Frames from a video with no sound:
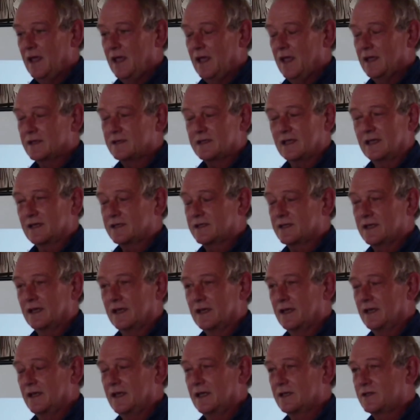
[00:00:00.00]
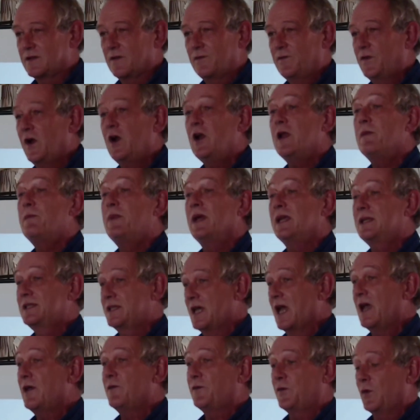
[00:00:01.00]
it's, it's, a, it's a very big
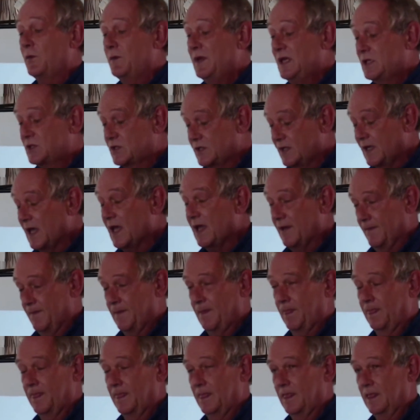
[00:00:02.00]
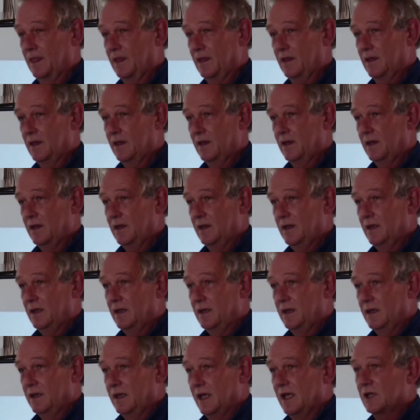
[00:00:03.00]
day for me today.
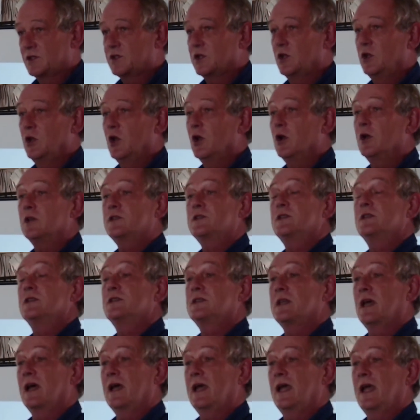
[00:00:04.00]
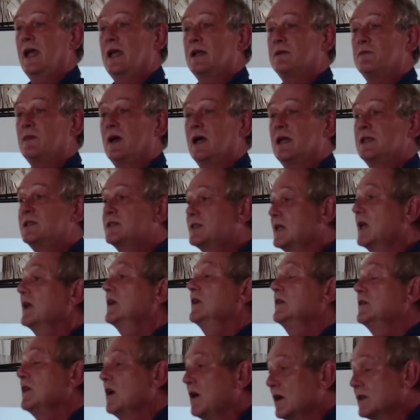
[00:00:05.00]
It's a year since I had my
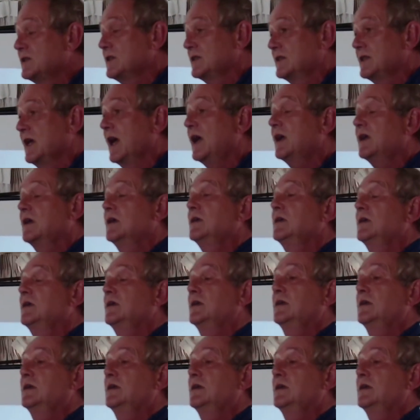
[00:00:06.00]
second heart attack,